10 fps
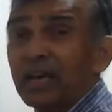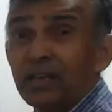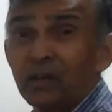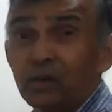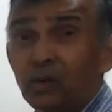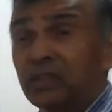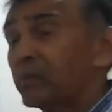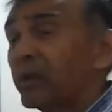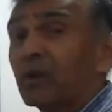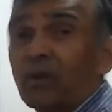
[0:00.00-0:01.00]
years old. He's a
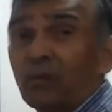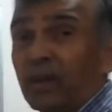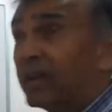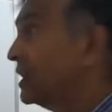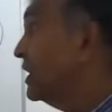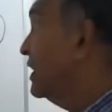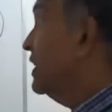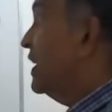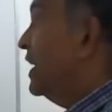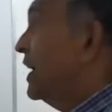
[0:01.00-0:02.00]
big Rottweiler,
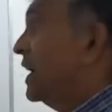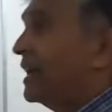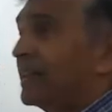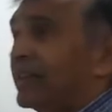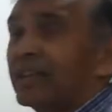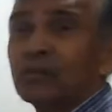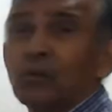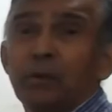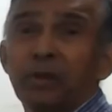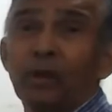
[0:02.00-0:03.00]
and he doesn't
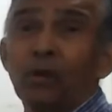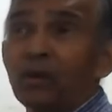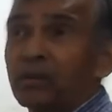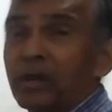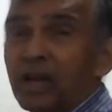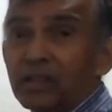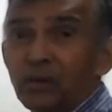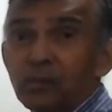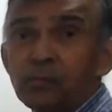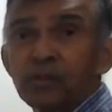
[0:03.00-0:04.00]
want to be alone in my other
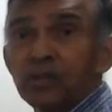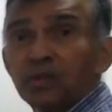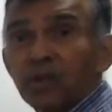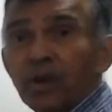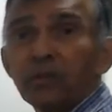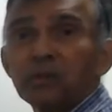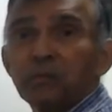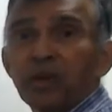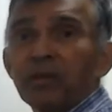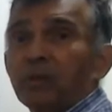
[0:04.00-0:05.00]
room. So I always
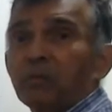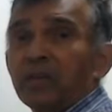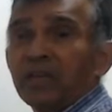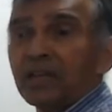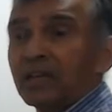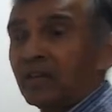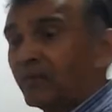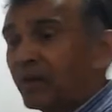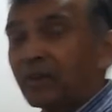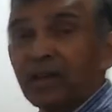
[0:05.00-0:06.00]
bring him with me
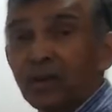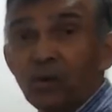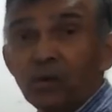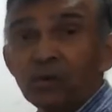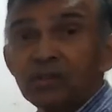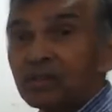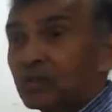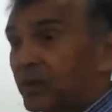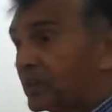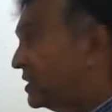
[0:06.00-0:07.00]
wherever I go.
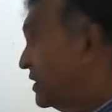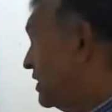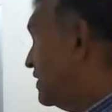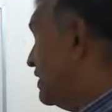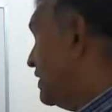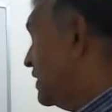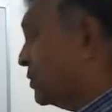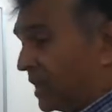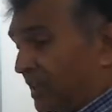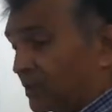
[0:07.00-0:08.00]
So he's here. That's
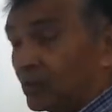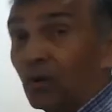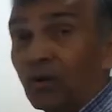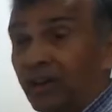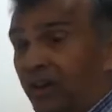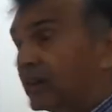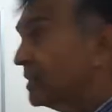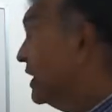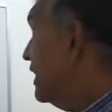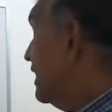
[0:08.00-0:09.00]
why he's snoring. Yeah?
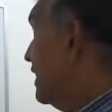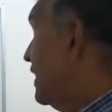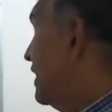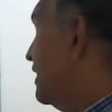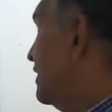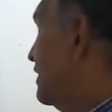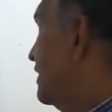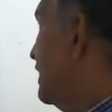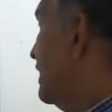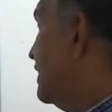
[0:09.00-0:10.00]
And
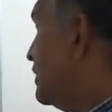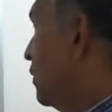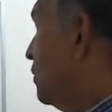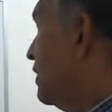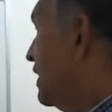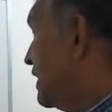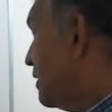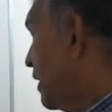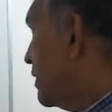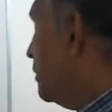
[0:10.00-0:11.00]
so let me go